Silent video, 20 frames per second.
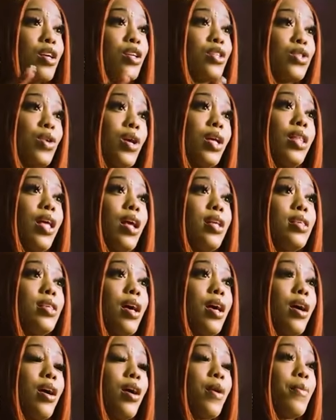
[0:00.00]
So at that
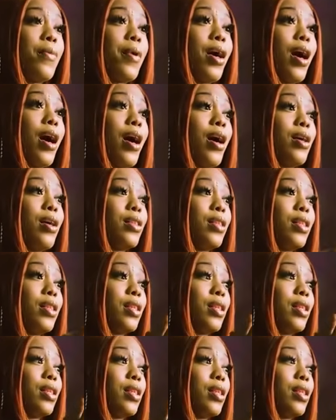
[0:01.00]
time,
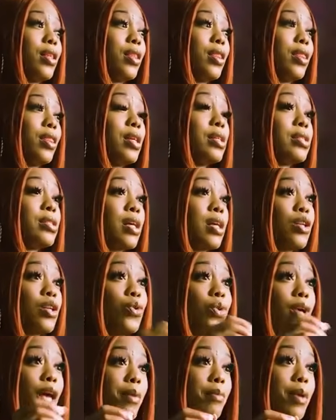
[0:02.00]
the son
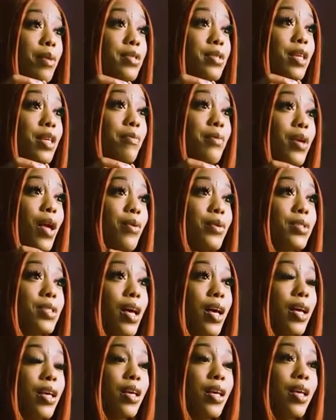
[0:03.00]
who came up to me, I was
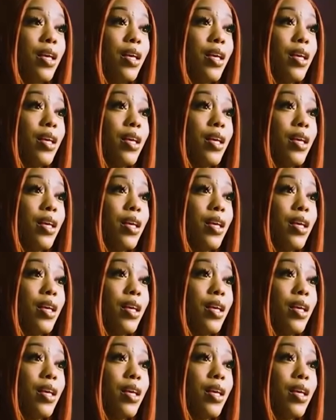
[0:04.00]
like,